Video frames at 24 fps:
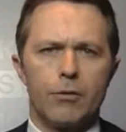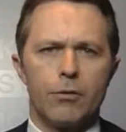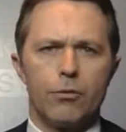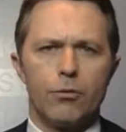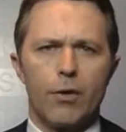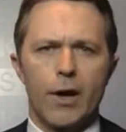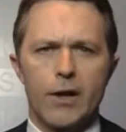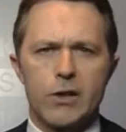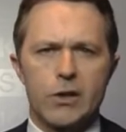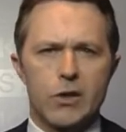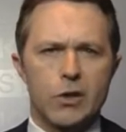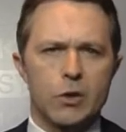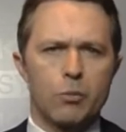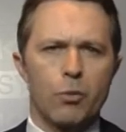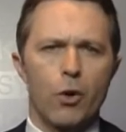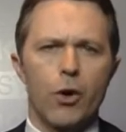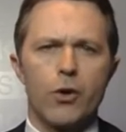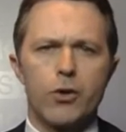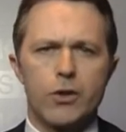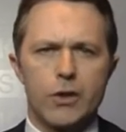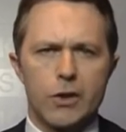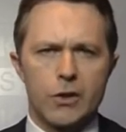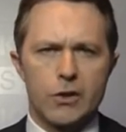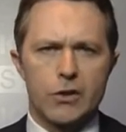racist
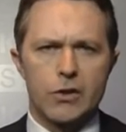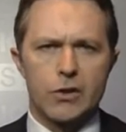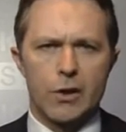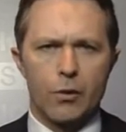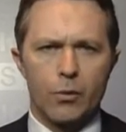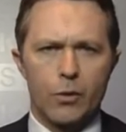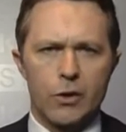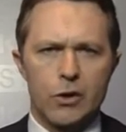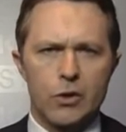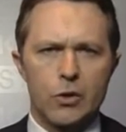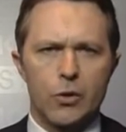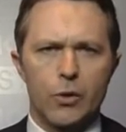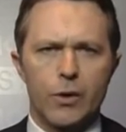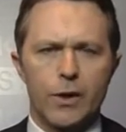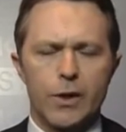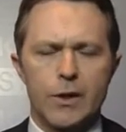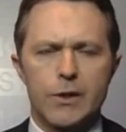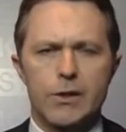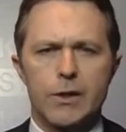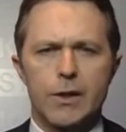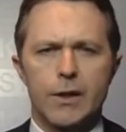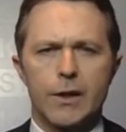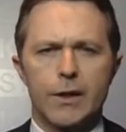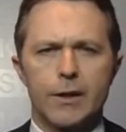protests that we saw
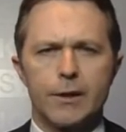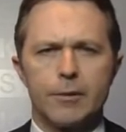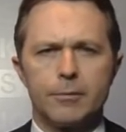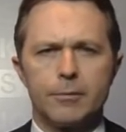yesterday.